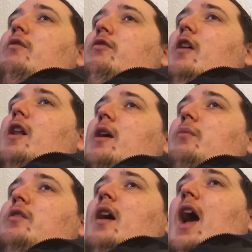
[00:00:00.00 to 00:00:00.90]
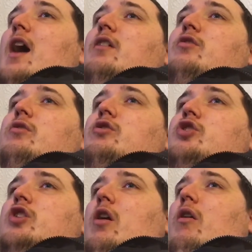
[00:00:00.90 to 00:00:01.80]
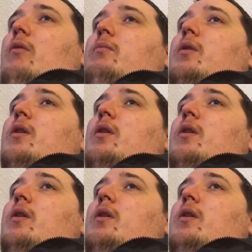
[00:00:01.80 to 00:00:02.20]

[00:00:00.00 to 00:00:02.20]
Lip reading: Phillips, Anton Sharp,